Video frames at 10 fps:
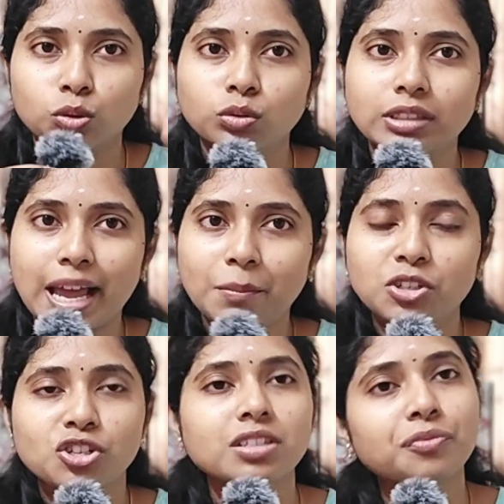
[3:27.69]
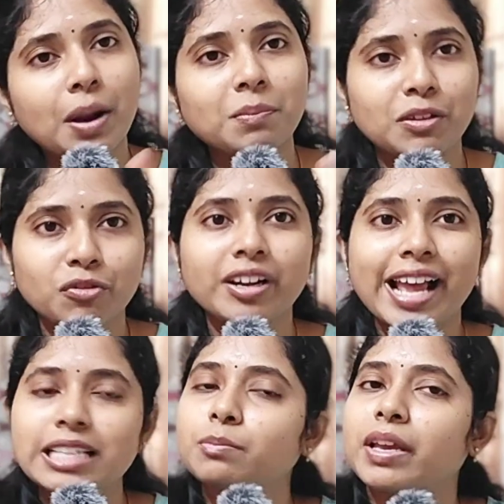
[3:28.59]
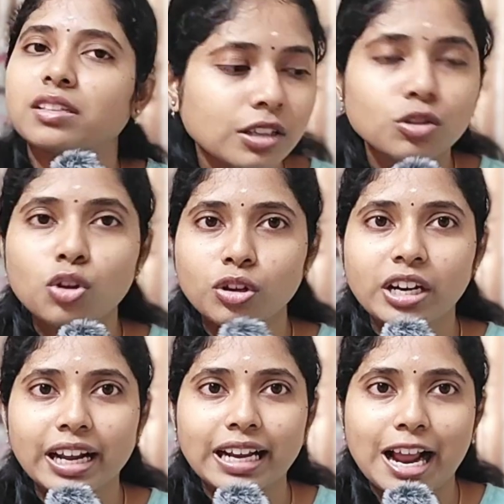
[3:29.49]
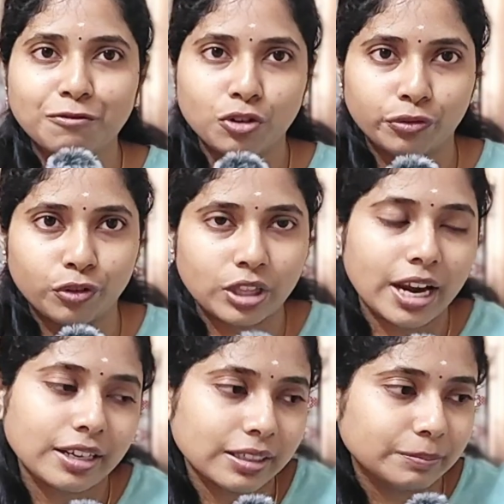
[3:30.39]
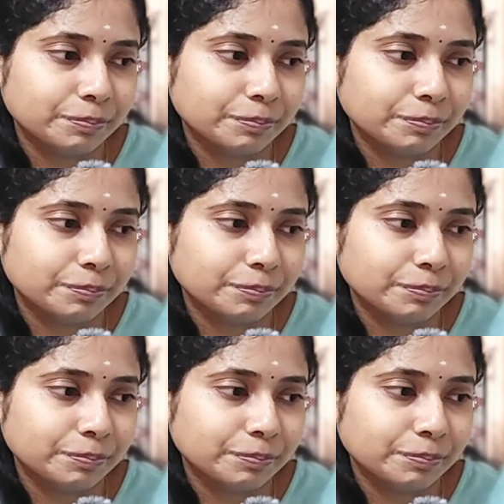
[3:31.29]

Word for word: two dimensions from different aspects. So you need a graph note for that.